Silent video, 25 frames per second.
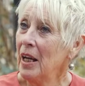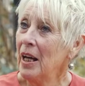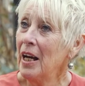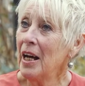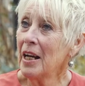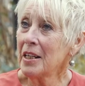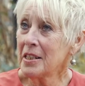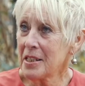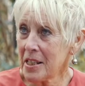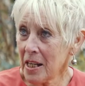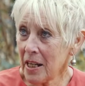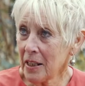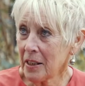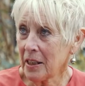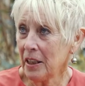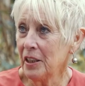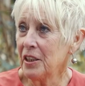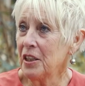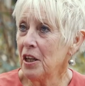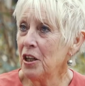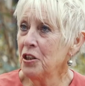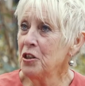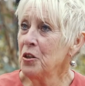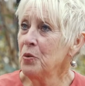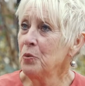Exactly,
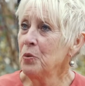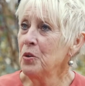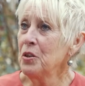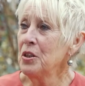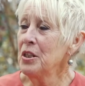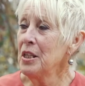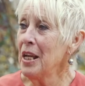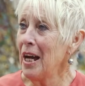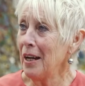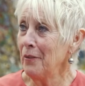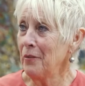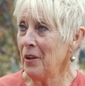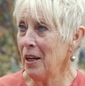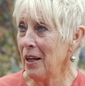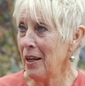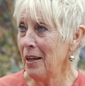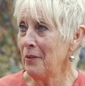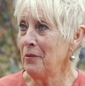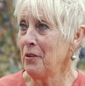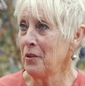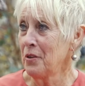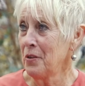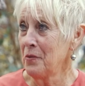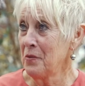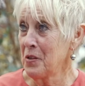and you would never
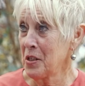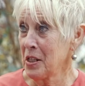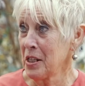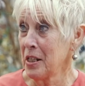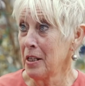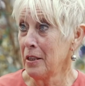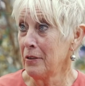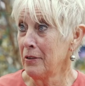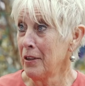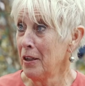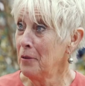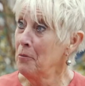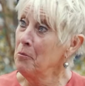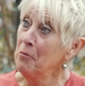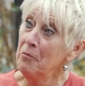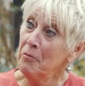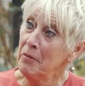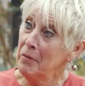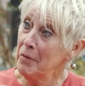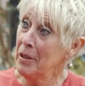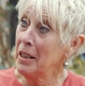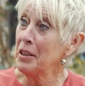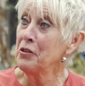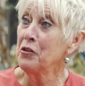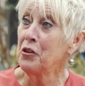ever have seen them
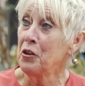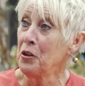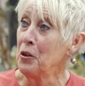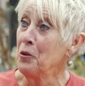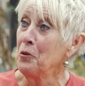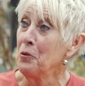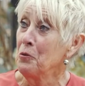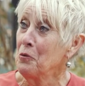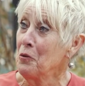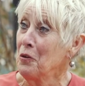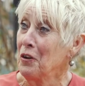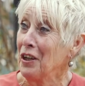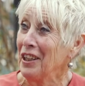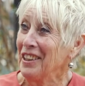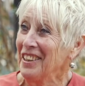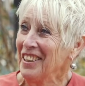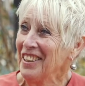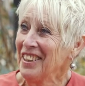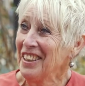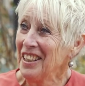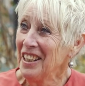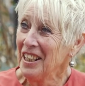in June, really.